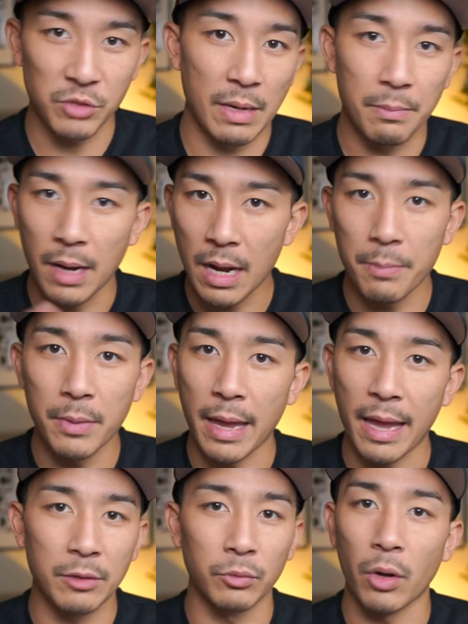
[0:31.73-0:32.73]
So my mom
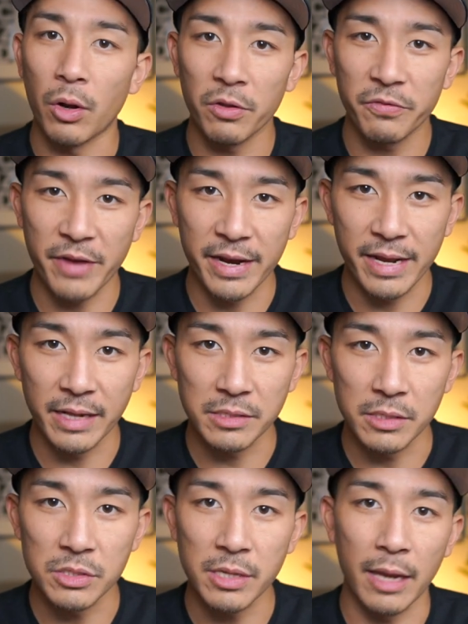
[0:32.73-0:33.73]
handled all the
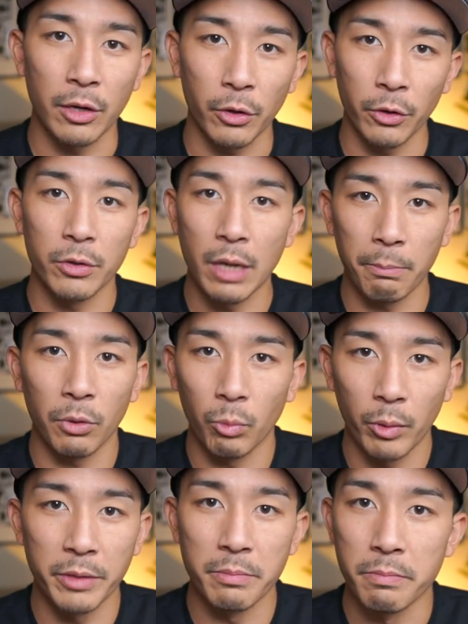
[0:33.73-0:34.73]
finances, and her number
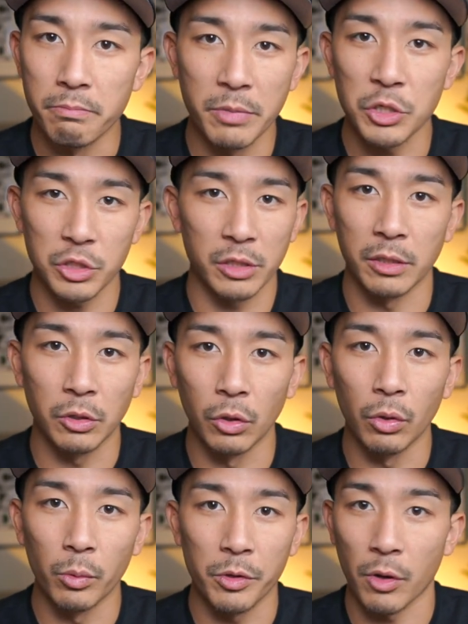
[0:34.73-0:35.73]
one mission and
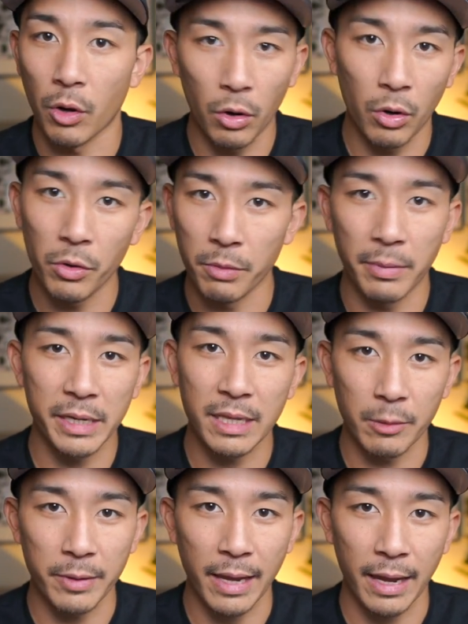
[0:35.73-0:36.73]
goal with all the money
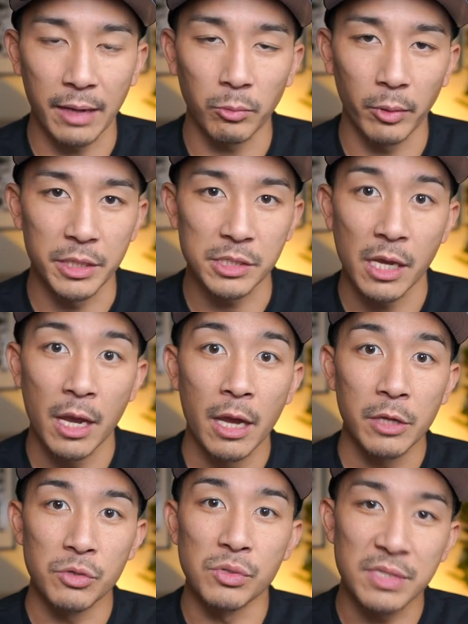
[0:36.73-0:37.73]
that we had was
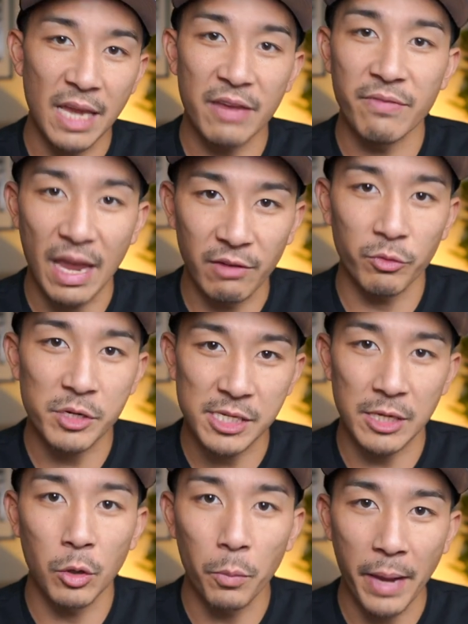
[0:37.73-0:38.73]
to save every
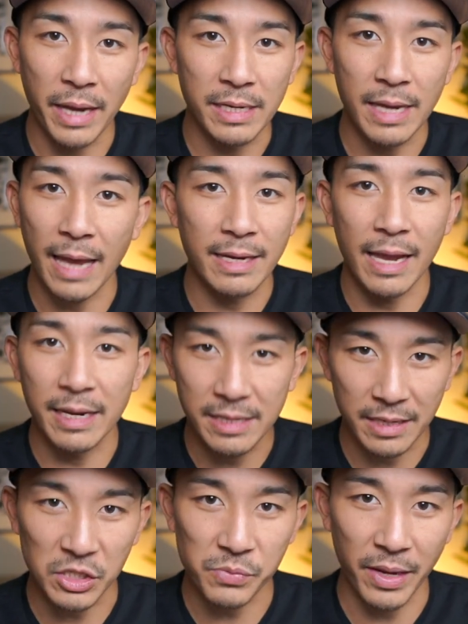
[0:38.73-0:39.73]
single penny at
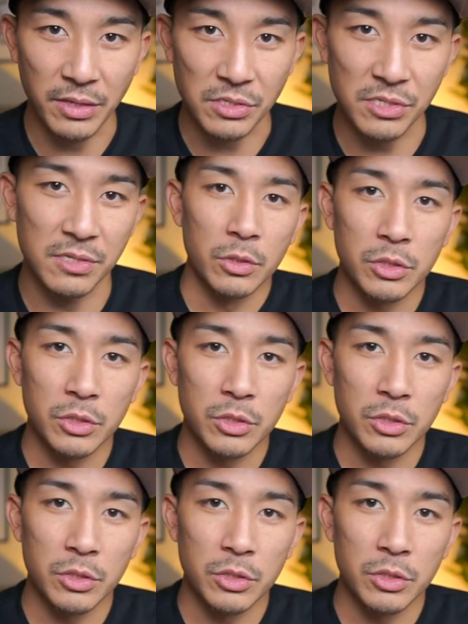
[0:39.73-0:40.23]
any expense.